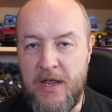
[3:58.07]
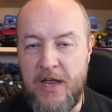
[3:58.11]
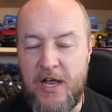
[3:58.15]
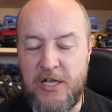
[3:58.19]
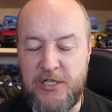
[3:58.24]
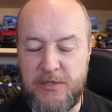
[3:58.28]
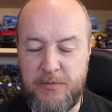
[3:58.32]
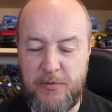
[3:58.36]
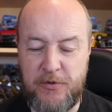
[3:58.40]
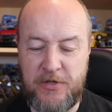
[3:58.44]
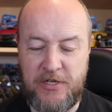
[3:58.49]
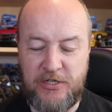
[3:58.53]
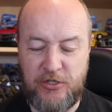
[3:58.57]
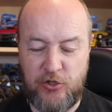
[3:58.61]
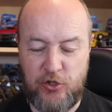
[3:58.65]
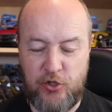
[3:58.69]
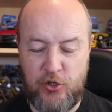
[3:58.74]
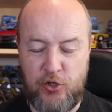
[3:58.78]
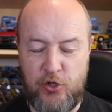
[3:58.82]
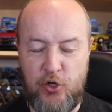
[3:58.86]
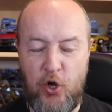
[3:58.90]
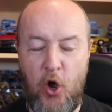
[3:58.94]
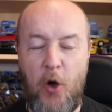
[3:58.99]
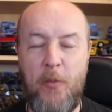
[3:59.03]
And to put this
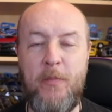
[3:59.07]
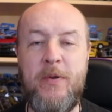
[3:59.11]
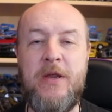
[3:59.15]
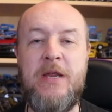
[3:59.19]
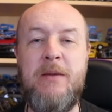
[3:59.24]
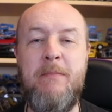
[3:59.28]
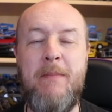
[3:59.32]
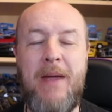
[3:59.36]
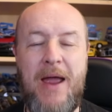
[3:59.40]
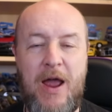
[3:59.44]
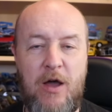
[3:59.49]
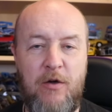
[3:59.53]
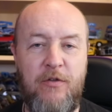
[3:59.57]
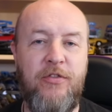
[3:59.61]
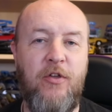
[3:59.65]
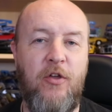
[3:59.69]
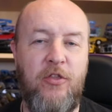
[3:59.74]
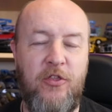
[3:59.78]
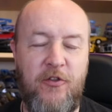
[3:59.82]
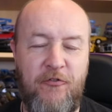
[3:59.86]
goppy mouth on